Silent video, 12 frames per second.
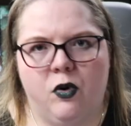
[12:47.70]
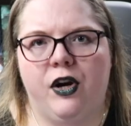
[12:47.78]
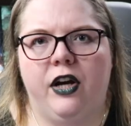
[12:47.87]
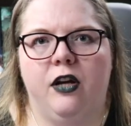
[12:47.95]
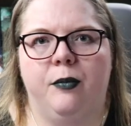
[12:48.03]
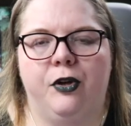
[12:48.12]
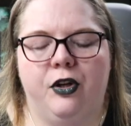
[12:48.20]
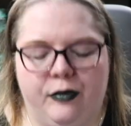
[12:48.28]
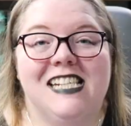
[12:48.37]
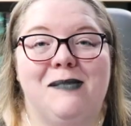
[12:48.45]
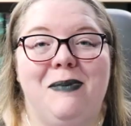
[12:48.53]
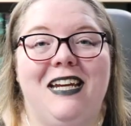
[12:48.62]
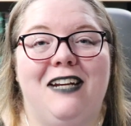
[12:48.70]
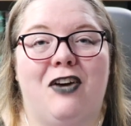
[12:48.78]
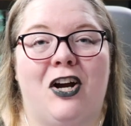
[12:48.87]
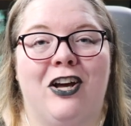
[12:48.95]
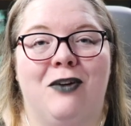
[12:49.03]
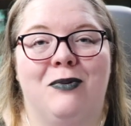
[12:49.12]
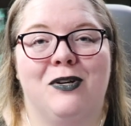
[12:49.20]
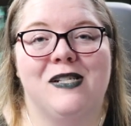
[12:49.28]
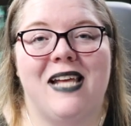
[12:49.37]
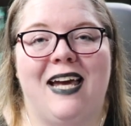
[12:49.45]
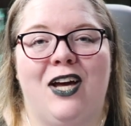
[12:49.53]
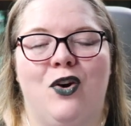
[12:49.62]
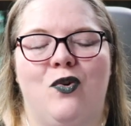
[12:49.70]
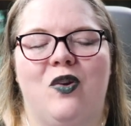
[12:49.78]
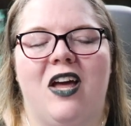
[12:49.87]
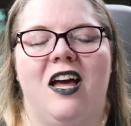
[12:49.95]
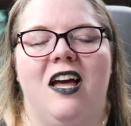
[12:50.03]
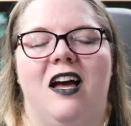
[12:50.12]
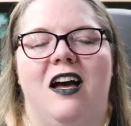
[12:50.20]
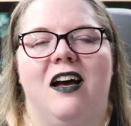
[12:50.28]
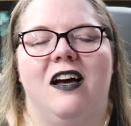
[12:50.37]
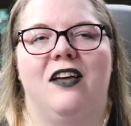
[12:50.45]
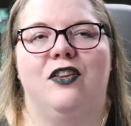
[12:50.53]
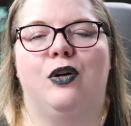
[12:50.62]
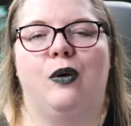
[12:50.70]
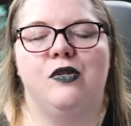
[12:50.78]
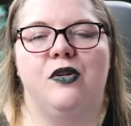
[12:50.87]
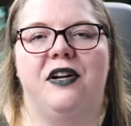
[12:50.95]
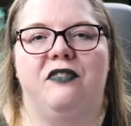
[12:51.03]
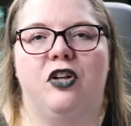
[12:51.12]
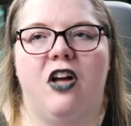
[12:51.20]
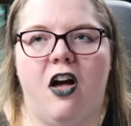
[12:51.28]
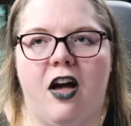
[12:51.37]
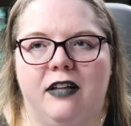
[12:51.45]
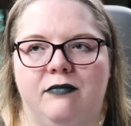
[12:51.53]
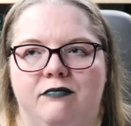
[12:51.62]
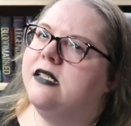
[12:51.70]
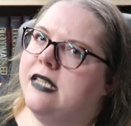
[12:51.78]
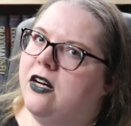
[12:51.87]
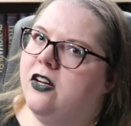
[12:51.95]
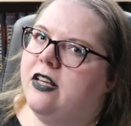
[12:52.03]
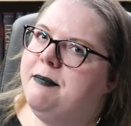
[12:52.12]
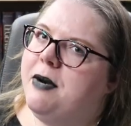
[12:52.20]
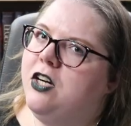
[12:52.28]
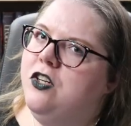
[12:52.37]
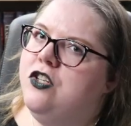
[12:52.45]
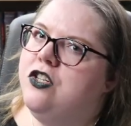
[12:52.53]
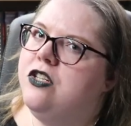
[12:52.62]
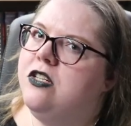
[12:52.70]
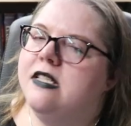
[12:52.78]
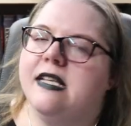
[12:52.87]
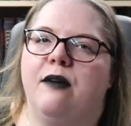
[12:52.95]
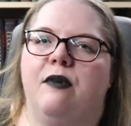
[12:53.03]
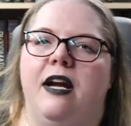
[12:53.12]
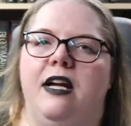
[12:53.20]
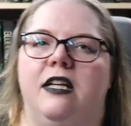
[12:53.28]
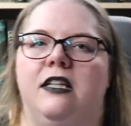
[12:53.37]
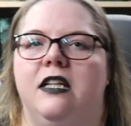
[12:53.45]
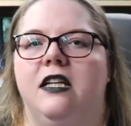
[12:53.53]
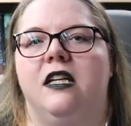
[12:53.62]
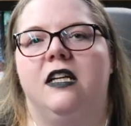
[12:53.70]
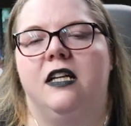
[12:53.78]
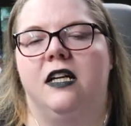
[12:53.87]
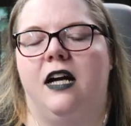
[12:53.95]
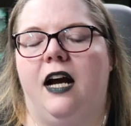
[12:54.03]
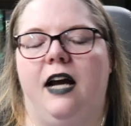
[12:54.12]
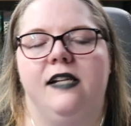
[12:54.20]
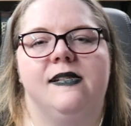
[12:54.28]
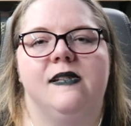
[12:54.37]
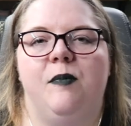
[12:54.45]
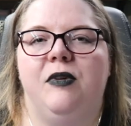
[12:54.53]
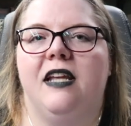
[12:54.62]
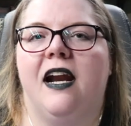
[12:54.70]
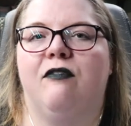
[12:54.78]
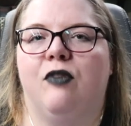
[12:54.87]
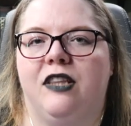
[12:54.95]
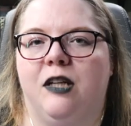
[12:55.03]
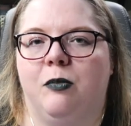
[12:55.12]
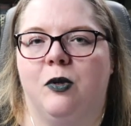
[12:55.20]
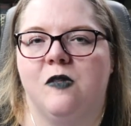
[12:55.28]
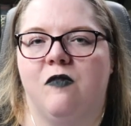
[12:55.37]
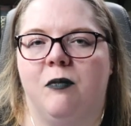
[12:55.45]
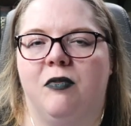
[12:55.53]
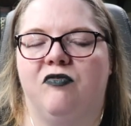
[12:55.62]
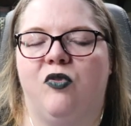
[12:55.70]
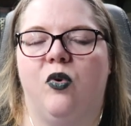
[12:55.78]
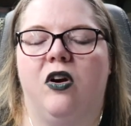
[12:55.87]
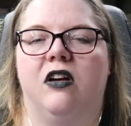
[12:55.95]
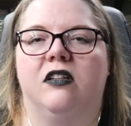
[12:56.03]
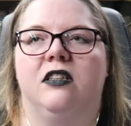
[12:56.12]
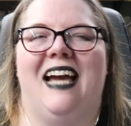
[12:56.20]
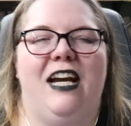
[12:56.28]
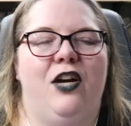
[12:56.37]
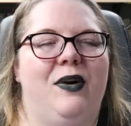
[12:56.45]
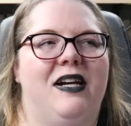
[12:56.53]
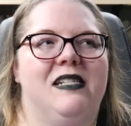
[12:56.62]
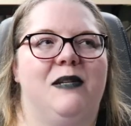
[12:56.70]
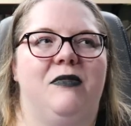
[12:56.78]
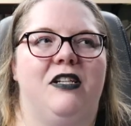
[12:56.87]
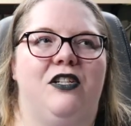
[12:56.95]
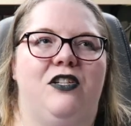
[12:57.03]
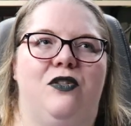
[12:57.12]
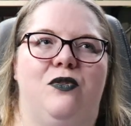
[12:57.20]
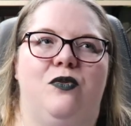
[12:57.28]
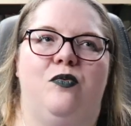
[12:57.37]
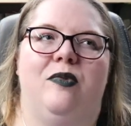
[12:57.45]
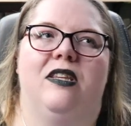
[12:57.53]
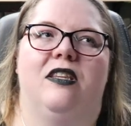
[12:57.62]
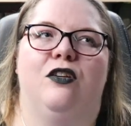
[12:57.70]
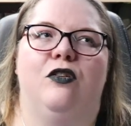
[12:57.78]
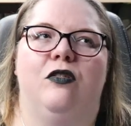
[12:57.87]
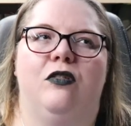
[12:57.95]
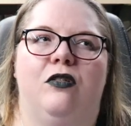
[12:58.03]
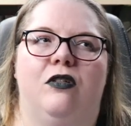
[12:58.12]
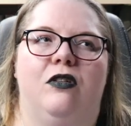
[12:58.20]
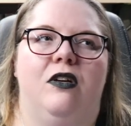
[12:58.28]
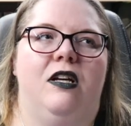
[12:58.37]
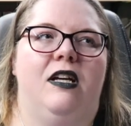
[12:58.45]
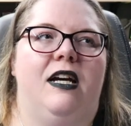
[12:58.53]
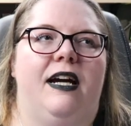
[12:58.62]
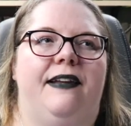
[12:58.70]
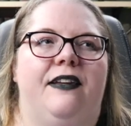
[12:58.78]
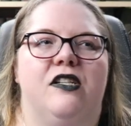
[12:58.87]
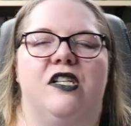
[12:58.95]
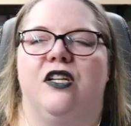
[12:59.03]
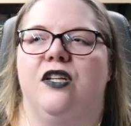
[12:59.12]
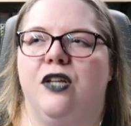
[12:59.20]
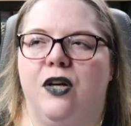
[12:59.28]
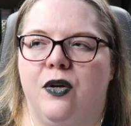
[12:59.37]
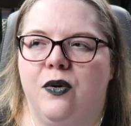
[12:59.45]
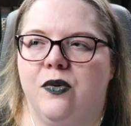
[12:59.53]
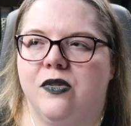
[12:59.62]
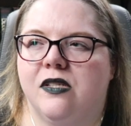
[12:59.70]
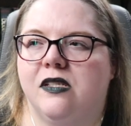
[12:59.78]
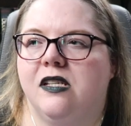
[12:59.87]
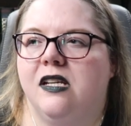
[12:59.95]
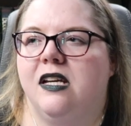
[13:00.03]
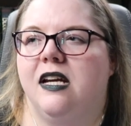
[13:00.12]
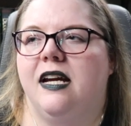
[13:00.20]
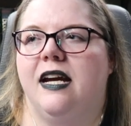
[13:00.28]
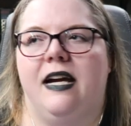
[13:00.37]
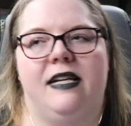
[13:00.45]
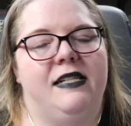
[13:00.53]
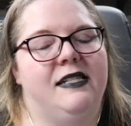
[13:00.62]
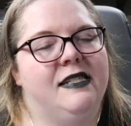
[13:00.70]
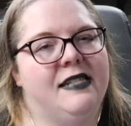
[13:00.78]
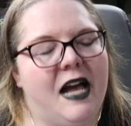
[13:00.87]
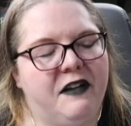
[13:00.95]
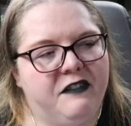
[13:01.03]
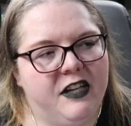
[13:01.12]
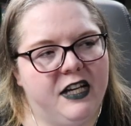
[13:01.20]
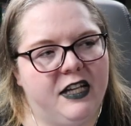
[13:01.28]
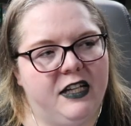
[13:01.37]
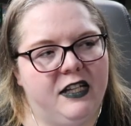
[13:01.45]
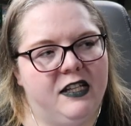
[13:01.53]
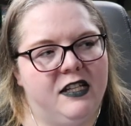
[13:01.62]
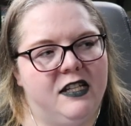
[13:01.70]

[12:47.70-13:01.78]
on audiobook. Speaking of audiobooks I own, uh, The Girls Are Never Gone. Sarah Glenn Marsh, is that right? it's someone that I've read their books from before. I know it has something to do with a girl and there's a ghost and it's sapphic.